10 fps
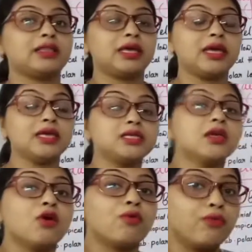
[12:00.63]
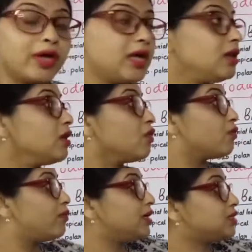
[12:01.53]
this wind
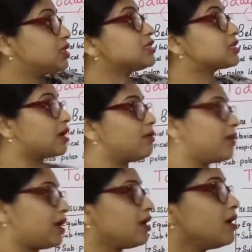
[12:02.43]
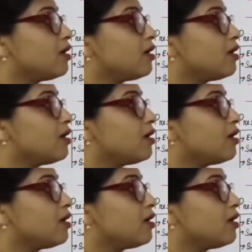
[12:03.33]
which is coming